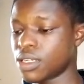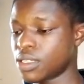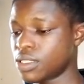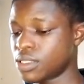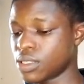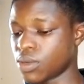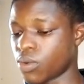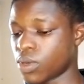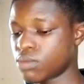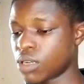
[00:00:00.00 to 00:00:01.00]
this is the
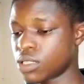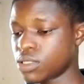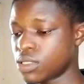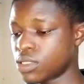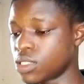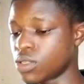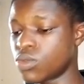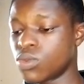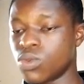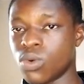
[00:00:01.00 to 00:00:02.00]
WordPress, this is the
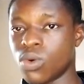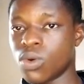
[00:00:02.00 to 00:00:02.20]
Google